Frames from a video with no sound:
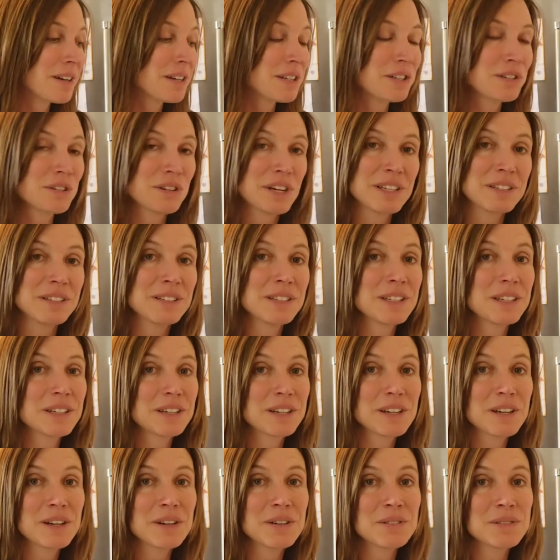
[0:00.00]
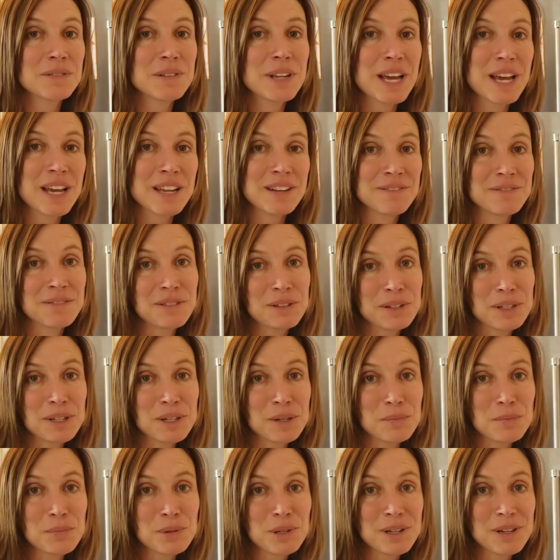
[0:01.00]
on addressing your own
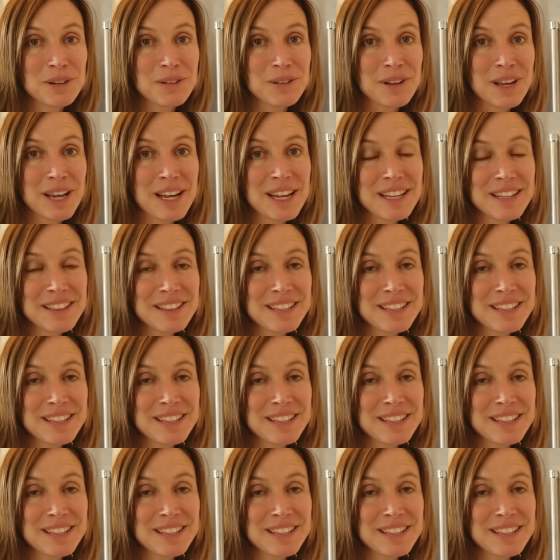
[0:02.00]
envelope, okay?